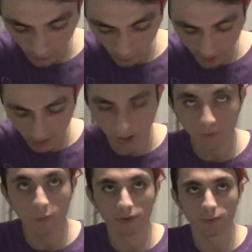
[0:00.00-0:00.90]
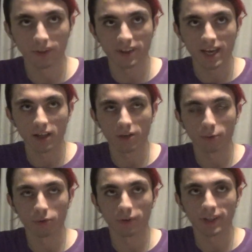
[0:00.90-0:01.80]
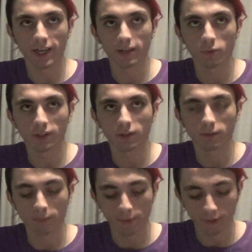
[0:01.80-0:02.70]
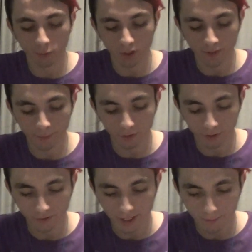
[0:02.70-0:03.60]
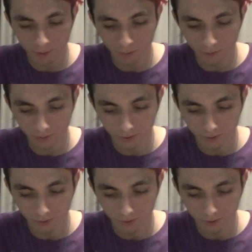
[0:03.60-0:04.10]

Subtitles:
which, you know, wasn't really that long. It was only like what, maybe 12 episodes at most.